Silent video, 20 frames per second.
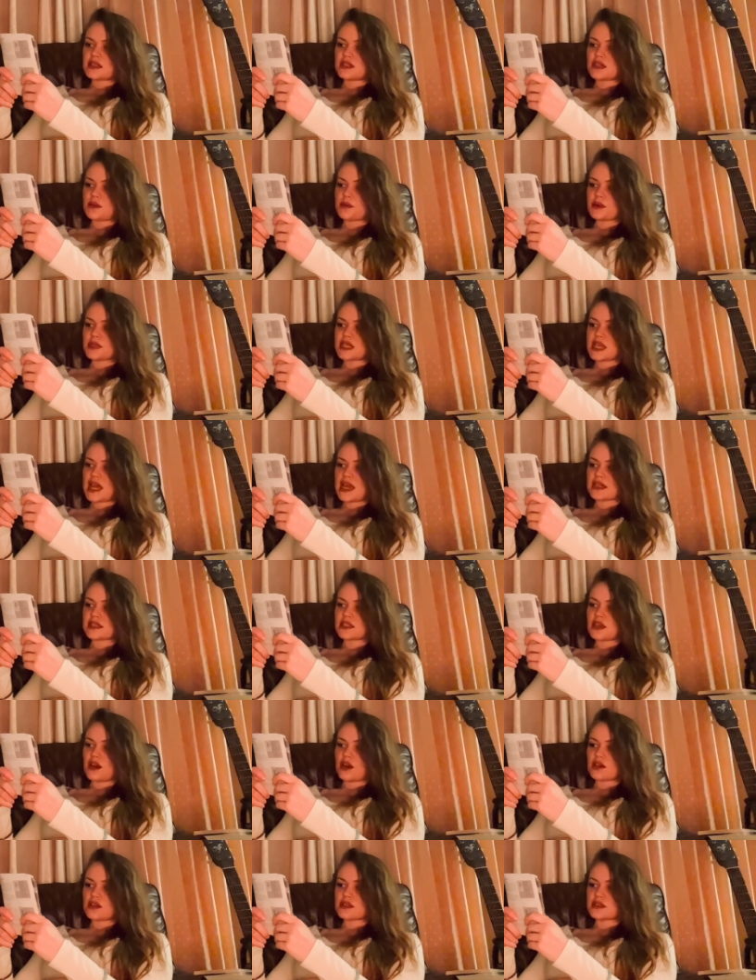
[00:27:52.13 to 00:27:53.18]
to protect
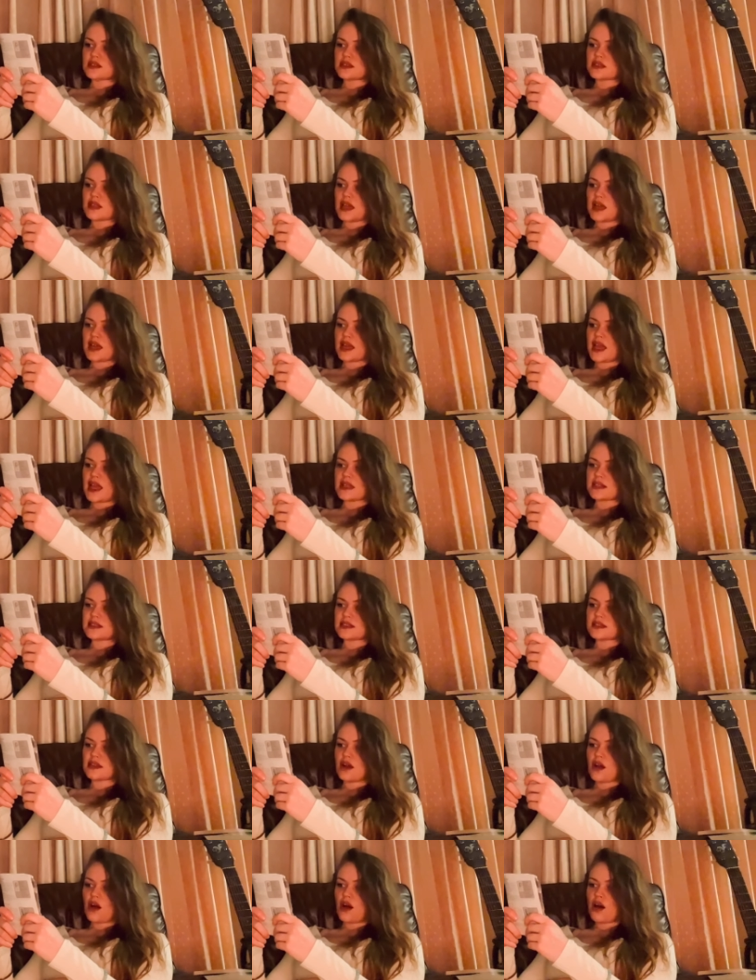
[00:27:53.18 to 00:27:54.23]
us
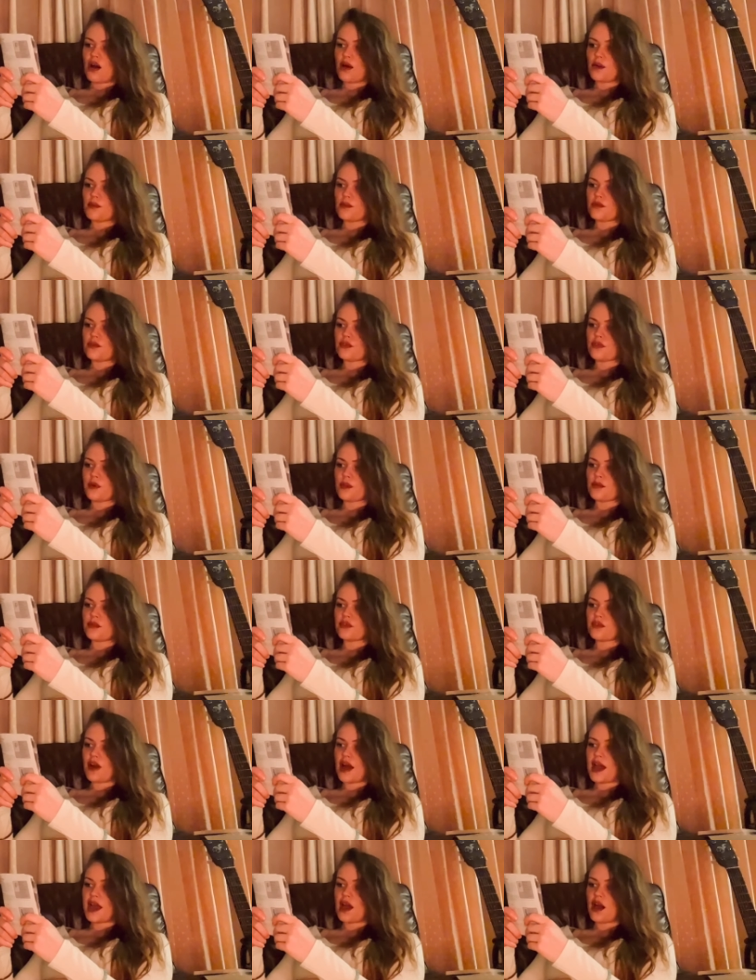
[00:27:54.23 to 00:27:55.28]
against harm from
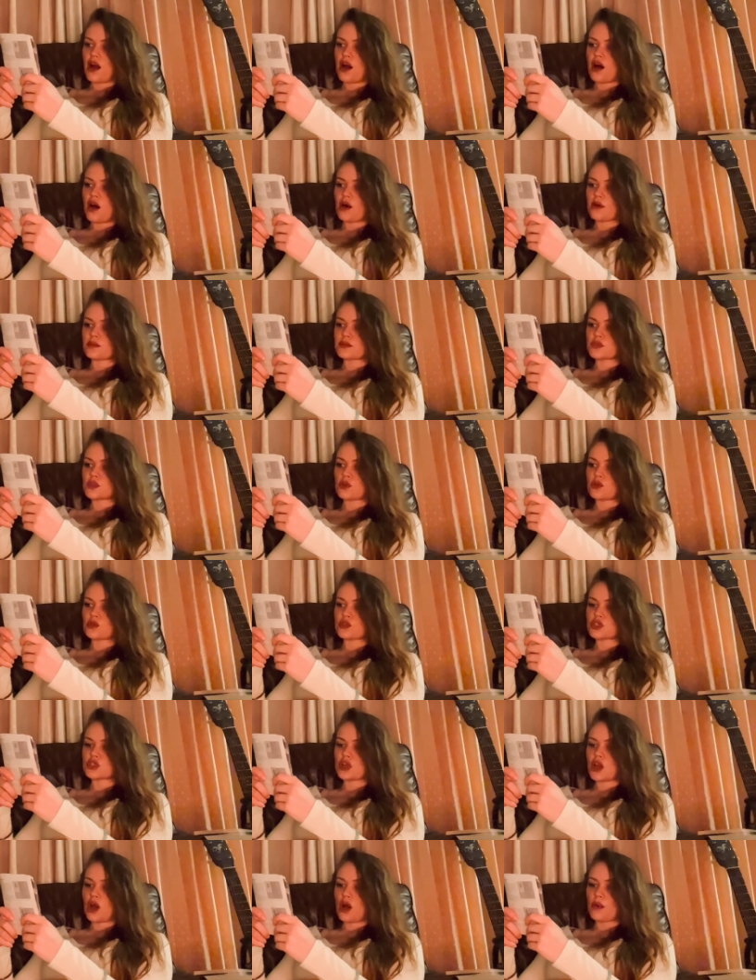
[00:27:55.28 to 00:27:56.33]
firearms or
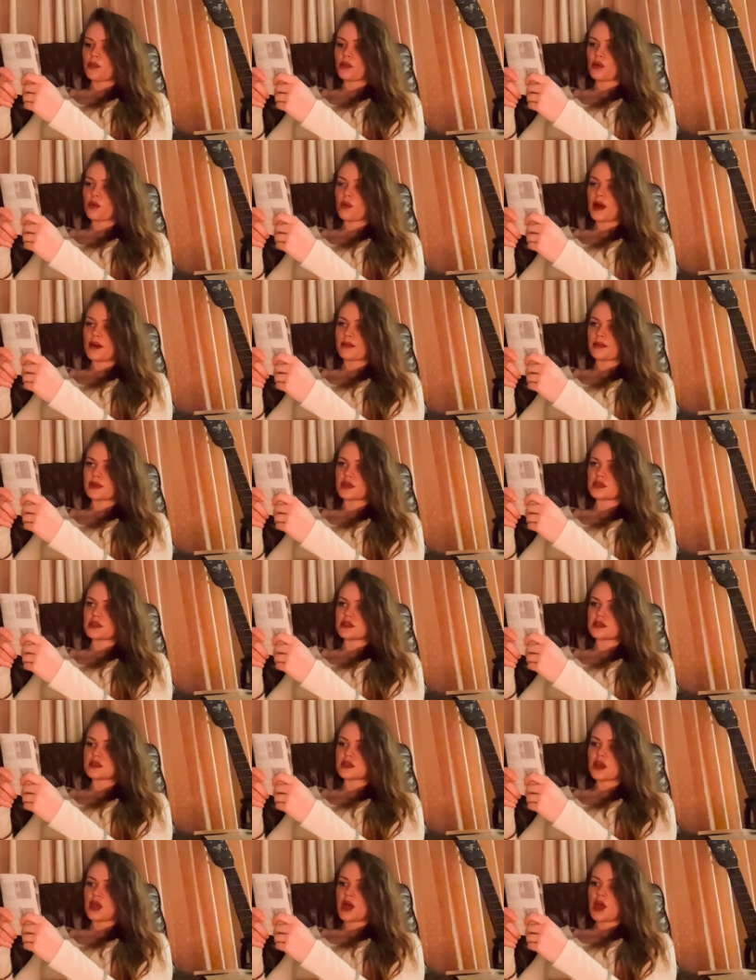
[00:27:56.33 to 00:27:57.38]
sharp
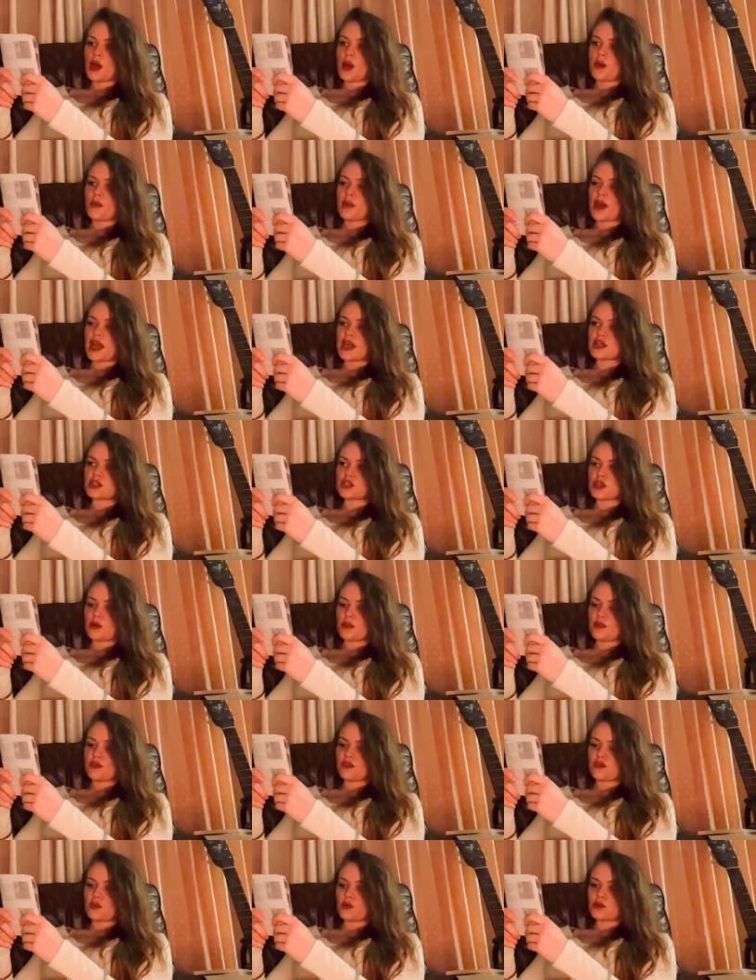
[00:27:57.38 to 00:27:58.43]
weapons. Page
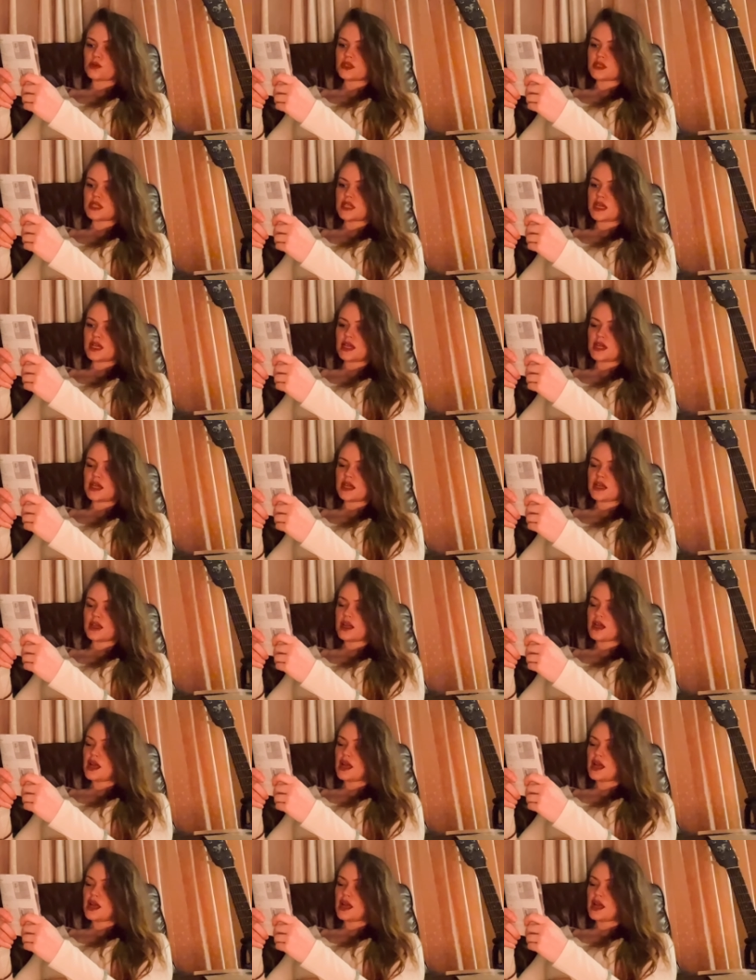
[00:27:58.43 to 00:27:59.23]
number 34,